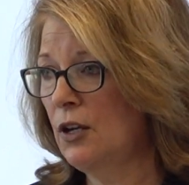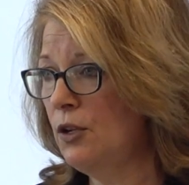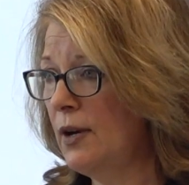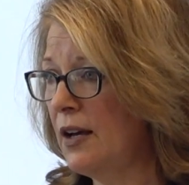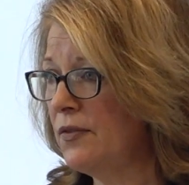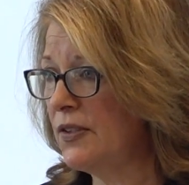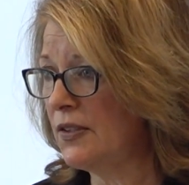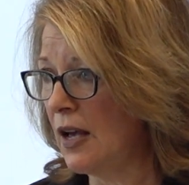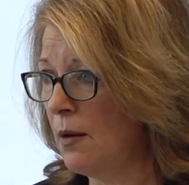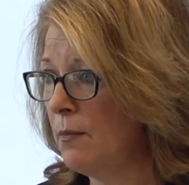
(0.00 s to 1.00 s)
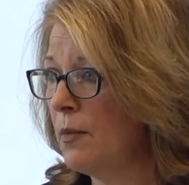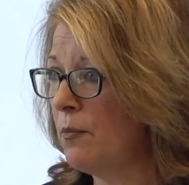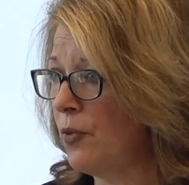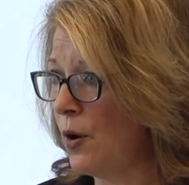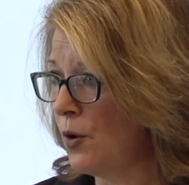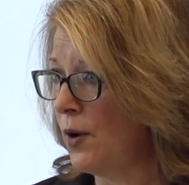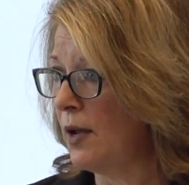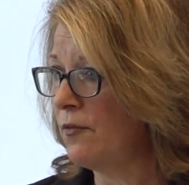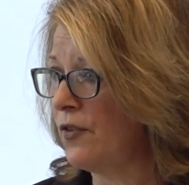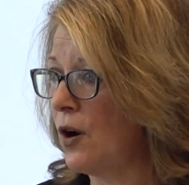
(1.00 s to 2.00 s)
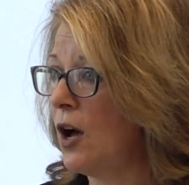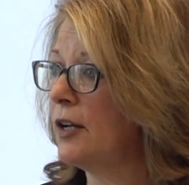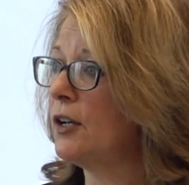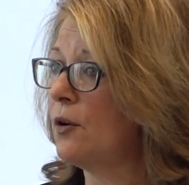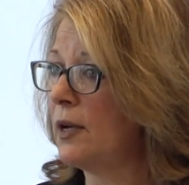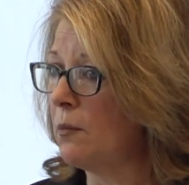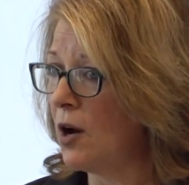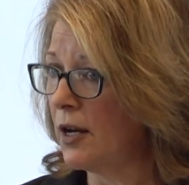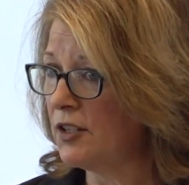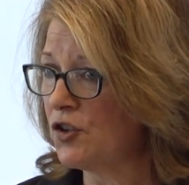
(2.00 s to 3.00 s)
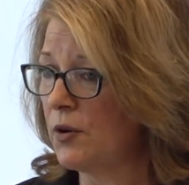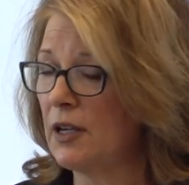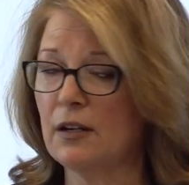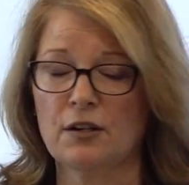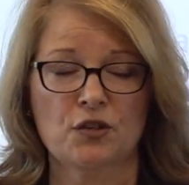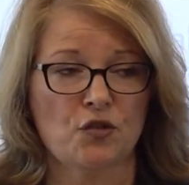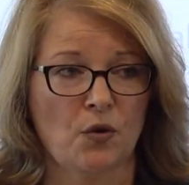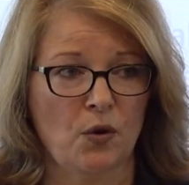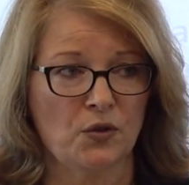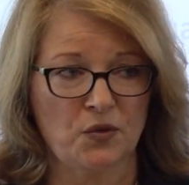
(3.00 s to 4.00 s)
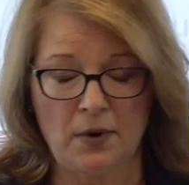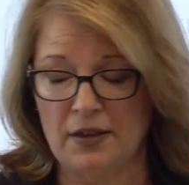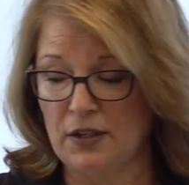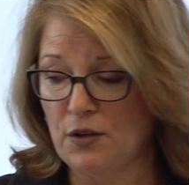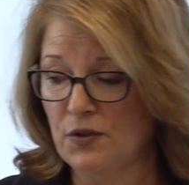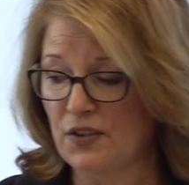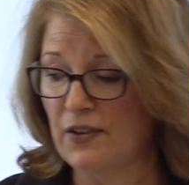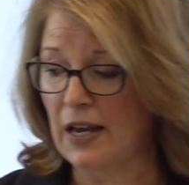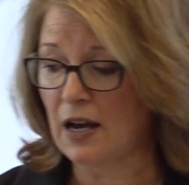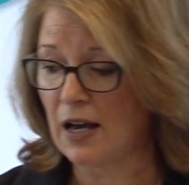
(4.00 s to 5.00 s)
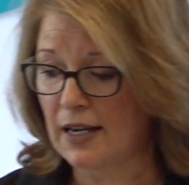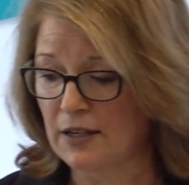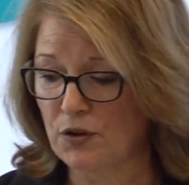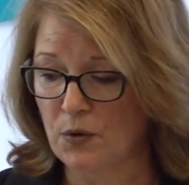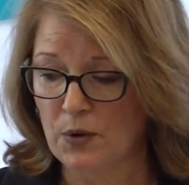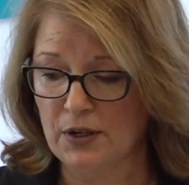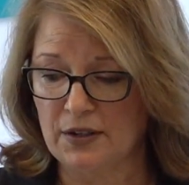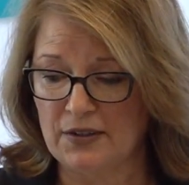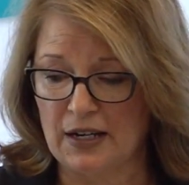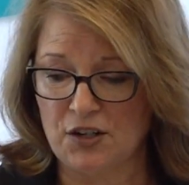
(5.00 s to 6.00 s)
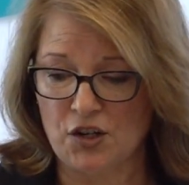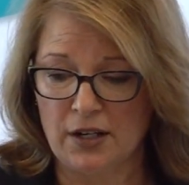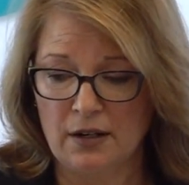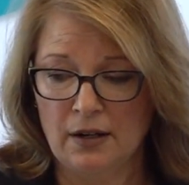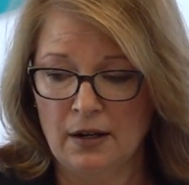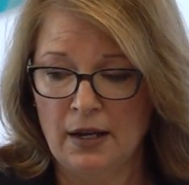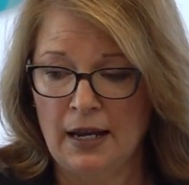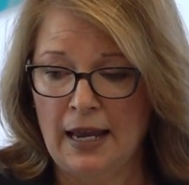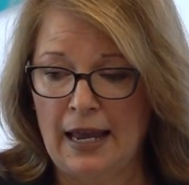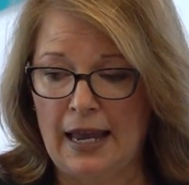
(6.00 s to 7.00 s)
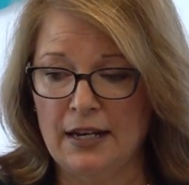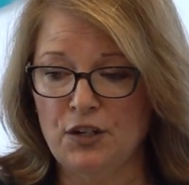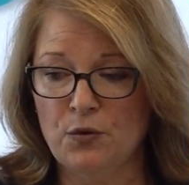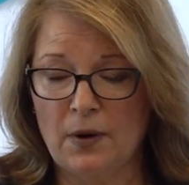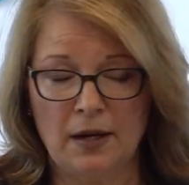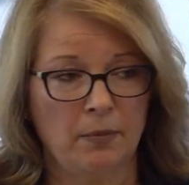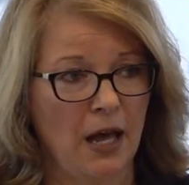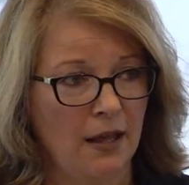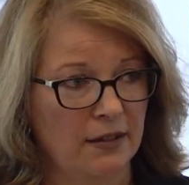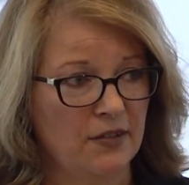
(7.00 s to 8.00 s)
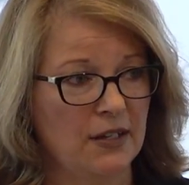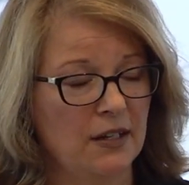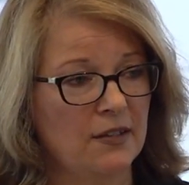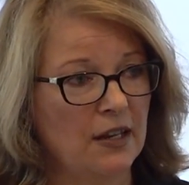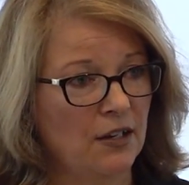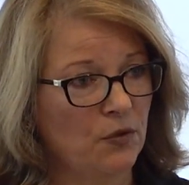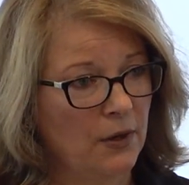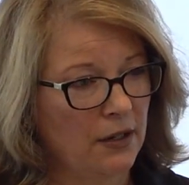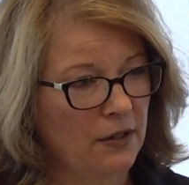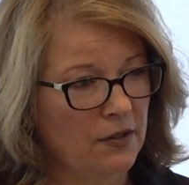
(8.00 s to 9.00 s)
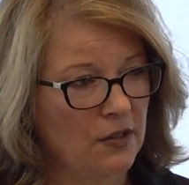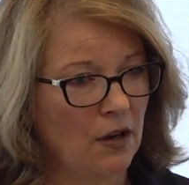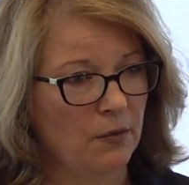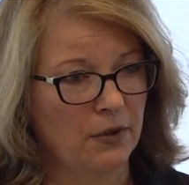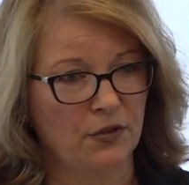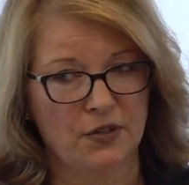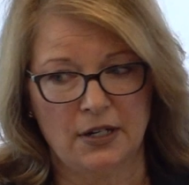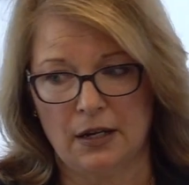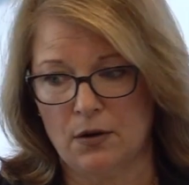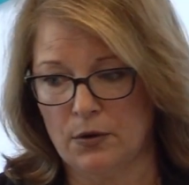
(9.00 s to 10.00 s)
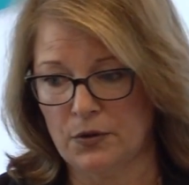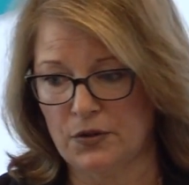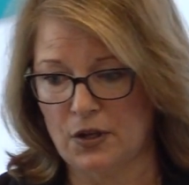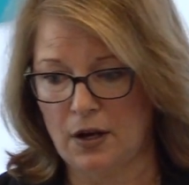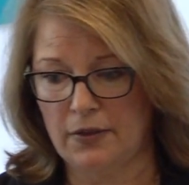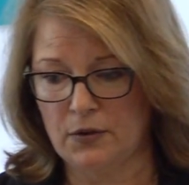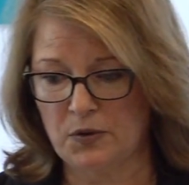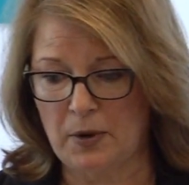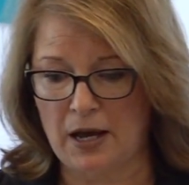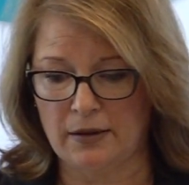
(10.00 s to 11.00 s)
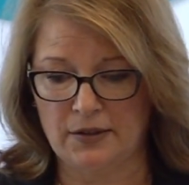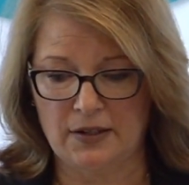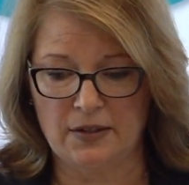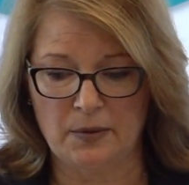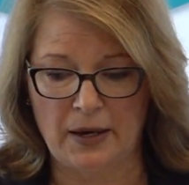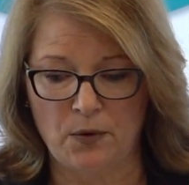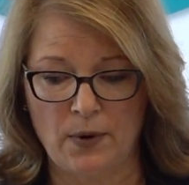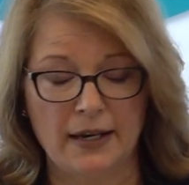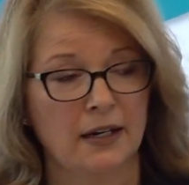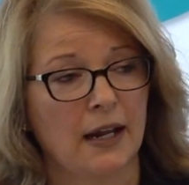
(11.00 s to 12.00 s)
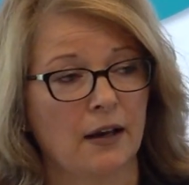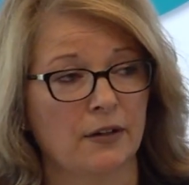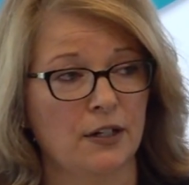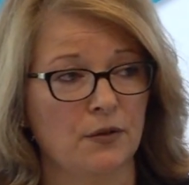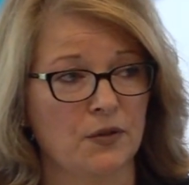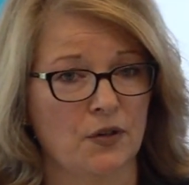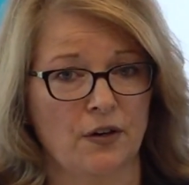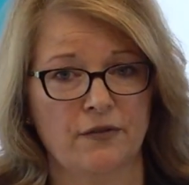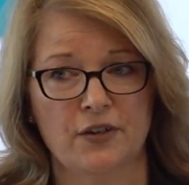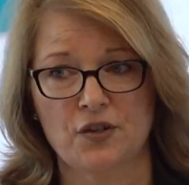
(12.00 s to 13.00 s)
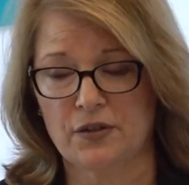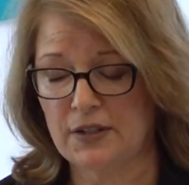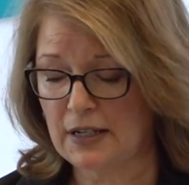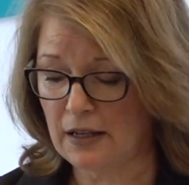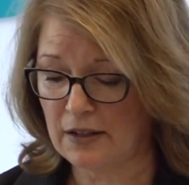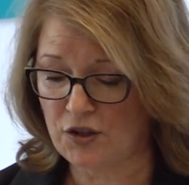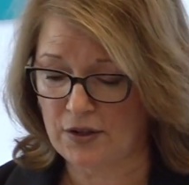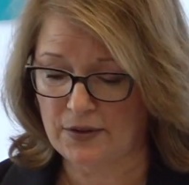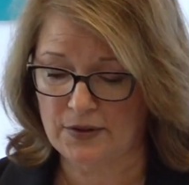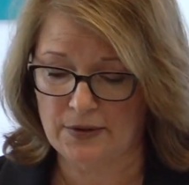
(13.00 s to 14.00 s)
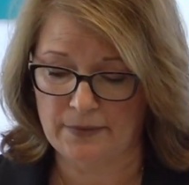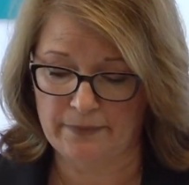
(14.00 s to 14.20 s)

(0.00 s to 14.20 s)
you have some program for ongoing monitoring and controls around the use of AI in your organization. And you want policies, and you want to consult with your stakeholders on those policies about when and how to use artificial intelligence.